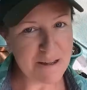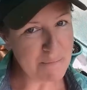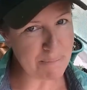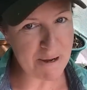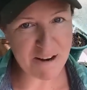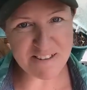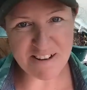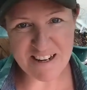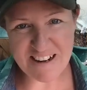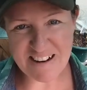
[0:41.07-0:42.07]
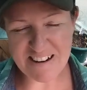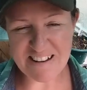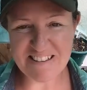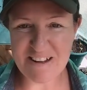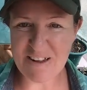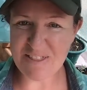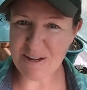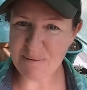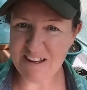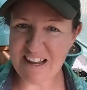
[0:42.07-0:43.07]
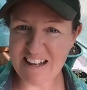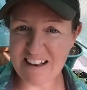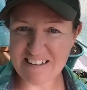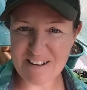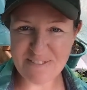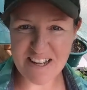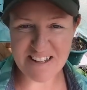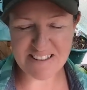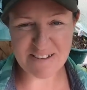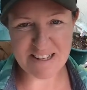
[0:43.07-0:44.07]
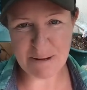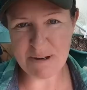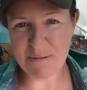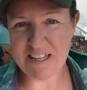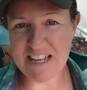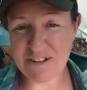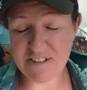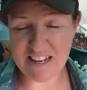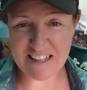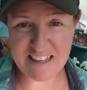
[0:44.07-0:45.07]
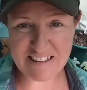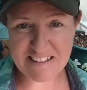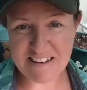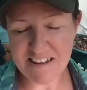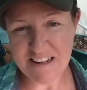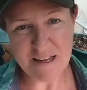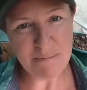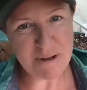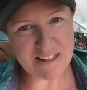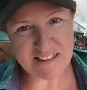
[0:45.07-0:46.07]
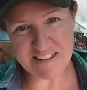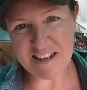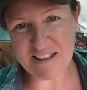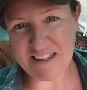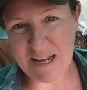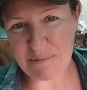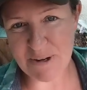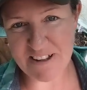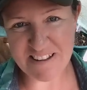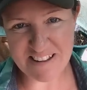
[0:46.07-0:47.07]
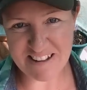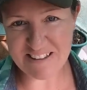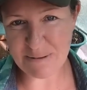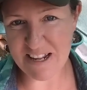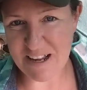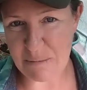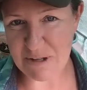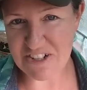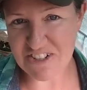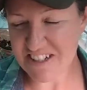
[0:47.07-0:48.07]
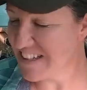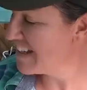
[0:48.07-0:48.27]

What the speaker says: My parents are here, so I think we can get a lot of stuff done, so it's gonna be a really interesting list. But let's take a look at April and see what I accomplished.